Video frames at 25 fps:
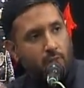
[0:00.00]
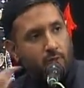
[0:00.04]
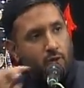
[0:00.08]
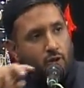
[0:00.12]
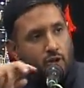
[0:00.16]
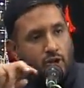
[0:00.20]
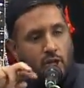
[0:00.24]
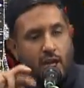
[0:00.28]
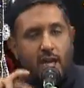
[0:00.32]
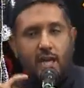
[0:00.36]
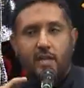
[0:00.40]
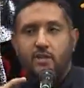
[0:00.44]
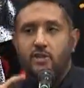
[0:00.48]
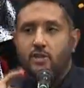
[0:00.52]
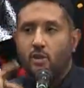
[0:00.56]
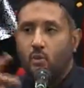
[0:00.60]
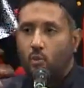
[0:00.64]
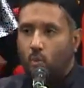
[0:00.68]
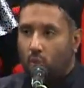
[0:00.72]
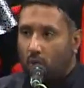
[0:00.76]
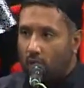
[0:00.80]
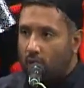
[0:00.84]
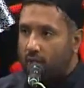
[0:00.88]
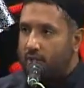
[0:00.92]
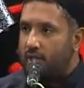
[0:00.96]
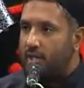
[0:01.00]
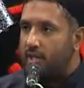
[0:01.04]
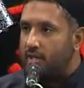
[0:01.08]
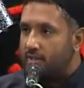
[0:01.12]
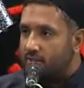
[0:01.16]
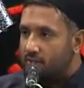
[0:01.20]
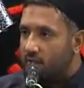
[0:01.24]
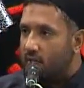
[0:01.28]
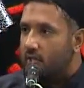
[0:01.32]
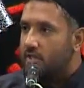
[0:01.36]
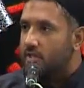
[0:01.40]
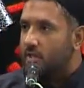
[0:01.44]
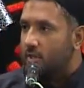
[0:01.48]
If you change the word in a
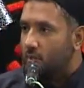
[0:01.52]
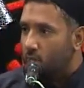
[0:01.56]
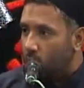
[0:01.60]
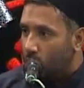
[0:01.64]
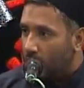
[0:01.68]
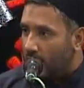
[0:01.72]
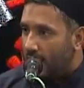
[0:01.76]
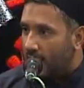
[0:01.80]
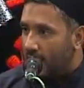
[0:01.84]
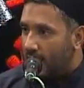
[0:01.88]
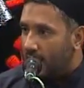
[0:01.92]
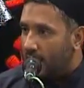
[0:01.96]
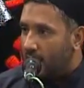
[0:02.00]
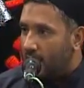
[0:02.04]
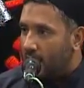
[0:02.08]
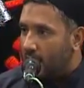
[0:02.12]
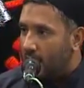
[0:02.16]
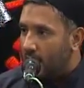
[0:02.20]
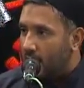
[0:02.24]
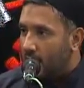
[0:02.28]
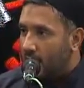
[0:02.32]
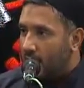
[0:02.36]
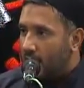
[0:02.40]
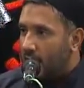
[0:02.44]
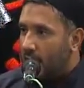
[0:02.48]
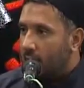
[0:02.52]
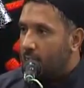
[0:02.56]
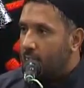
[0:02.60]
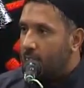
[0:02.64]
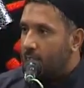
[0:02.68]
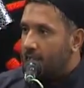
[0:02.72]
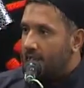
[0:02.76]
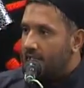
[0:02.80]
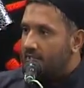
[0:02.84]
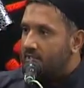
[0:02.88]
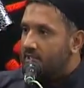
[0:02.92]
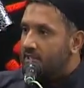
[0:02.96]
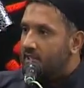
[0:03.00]
certain way, it
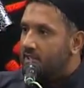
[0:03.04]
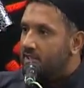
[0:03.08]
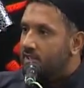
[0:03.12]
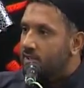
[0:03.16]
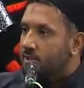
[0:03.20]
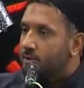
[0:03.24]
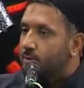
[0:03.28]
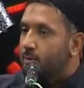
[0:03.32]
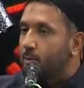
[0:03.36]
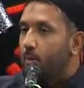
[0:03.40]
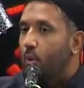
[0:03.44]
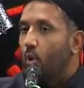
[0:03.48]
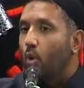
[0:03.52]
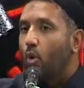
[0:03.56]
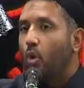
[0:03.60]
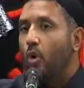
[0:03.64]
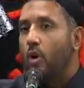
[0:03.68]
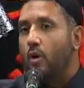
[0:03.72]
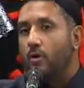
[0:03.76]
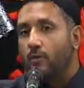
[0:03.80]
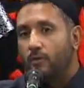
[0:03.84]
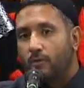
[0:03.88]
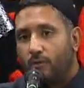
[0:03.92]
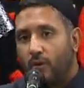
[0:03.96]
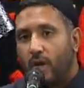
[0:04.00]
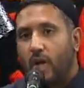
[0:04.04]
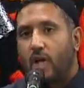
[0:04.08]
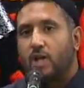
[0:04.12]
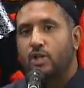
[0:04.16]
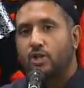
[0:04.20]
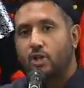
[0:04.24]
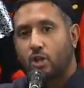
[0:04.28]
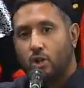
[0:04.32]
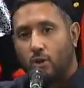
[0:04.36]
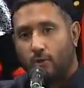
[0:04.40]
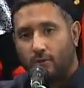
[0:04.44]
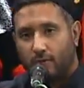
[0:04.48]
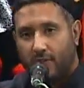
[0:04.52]
means the small
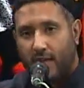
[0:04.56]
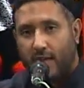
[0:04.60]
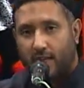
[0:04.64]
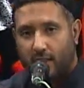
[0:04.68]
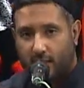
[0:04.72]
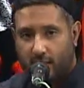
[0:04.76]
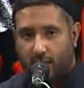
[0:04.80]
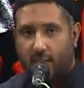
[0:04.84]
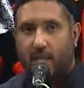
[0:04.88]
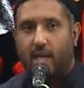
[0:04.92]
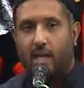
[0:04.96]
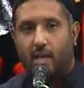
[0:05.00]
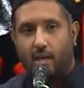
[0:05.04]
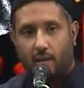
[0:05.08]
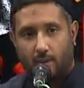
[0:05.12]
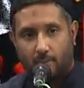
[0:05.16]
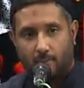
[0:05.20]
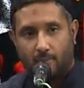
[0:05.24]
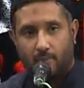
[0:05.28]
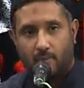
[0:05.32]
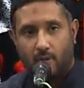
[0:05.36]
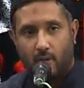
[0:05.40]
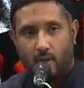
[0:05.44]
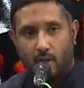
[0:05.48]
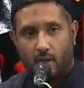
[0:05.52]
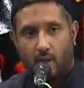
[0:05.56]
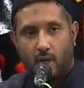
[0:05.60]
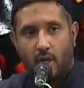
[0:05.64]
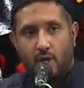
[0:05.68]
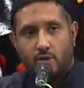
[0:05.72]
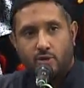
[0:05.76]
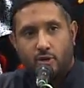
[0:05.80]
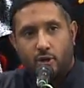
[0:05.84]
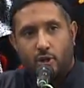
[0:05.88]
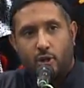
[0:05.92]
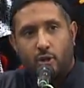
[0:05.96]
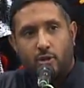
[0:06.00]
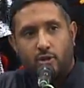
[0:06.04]
version of that thing.
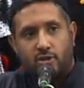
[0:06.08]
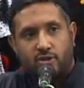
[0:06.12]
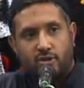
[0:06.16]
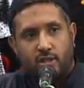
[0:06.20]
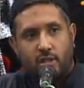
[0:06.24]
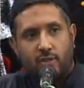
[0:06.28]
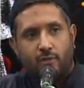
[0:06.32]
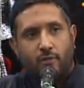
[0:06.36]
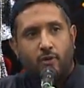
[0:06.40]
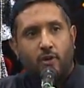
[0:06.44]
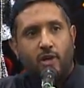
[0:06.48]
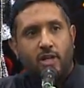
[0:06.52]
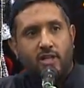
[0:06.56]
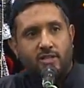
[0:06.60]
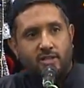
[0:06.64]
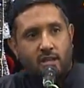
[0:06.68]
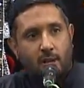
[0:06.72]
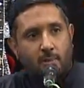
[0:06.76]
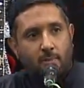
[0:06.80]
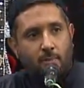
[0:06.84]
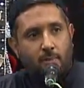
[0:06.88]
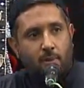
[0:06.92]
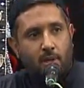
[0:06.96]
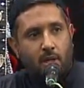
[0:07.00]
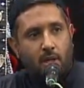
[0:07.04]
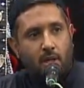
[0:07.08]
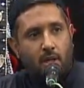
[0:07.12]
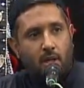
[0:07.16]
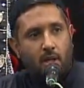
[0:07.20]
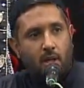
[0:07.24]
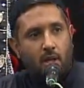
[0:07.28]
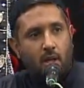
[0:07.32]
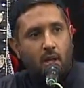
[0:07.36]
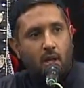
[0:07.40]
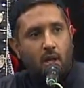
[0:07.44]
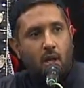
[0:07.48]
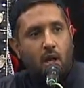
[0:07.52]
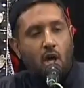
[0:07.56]
So you'll see, for example,
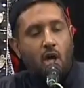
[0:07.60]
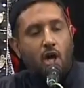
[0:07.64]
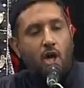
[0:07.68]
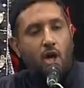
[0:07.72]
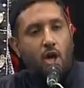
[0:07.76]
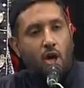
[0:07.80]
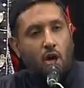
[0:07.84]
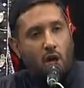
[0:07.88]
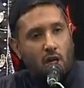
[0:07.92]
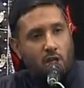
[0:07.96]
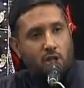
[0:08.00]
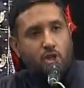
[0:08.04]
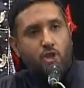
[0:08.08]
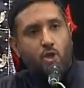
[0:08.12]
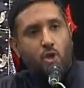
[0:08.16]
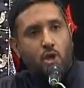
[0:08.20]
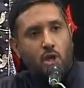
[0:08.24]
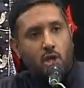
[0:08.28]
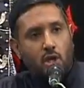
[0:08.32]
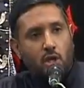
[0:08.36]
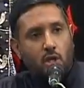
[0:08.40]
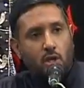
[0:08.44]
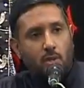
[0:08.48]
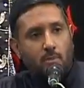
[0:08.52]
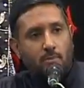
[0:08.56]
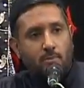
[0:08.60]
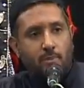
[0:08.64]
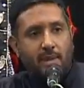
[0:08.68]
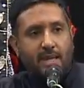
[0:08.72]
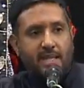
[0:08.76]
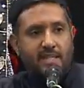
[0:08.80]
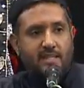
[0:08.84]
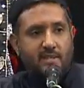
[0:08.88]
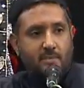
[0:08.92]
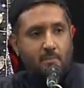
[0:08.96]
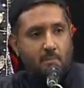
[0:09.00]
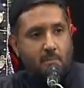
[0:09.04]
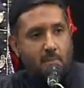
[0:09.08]
Rajul
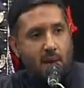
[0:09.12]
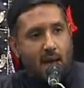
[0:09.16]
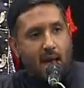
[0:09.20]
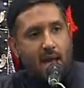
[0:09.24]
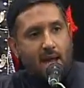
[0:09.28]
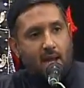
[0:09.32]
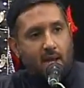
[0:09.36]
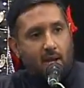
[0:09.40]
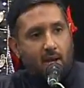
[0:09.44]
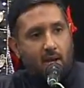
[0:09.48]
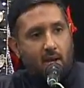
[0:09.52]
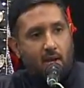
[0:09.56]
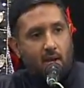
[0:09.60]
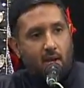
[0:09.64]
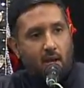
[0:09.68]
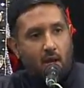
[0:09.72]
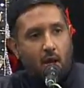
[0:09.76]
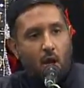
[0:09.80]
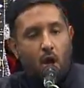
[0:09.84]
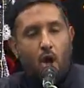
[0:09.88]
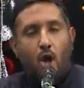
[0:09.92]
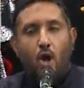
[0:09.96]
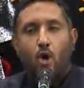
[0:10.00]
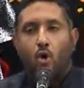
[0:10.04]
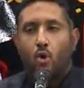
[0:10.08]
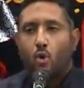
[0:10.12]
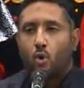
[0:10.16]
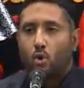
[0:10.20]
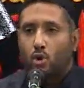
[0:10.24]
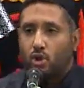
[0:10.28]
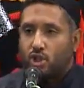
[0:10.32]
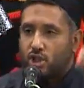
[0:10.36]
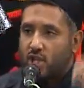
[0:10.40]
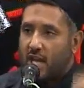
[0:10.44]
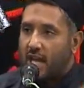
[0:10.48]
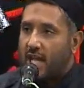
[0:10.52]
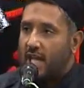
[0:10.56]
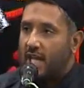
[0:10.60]
means man.
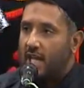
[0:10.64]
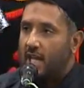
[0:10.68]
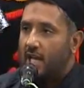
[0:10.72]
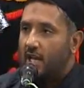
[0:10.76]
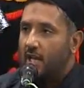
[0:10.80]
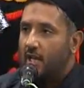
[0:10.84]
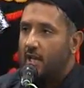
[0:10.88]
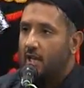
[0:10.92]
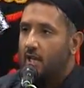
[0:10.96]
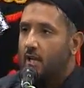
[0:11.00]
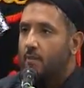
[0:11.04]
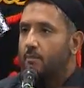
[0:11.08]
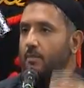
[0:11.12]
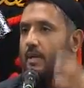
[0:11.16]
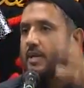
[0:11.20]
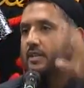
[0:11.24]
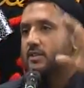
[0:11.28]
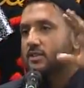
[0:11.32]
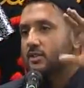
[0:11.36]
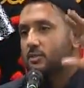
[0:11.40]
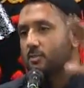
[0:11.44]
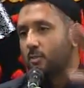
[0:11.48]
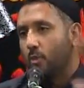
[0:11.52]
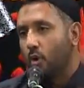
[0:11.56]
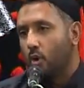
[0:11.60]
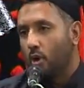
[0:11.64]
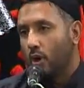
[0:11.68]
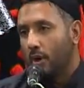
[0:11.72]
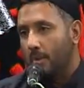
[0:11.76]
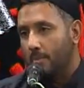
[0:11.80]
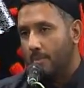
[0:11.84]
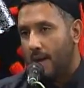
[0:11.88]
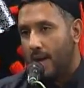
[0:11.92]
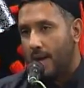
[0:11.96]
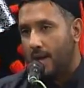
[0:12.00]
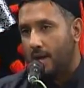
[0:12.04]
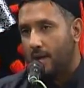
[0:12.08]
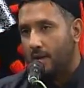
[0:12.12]
Rujail means small
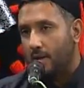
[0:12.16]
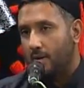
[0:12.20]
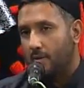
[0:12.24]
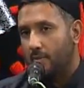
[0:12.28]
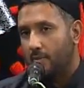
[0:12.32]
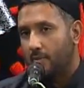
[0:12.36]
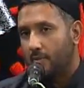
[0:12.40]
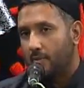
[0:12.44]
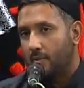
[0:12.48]
man.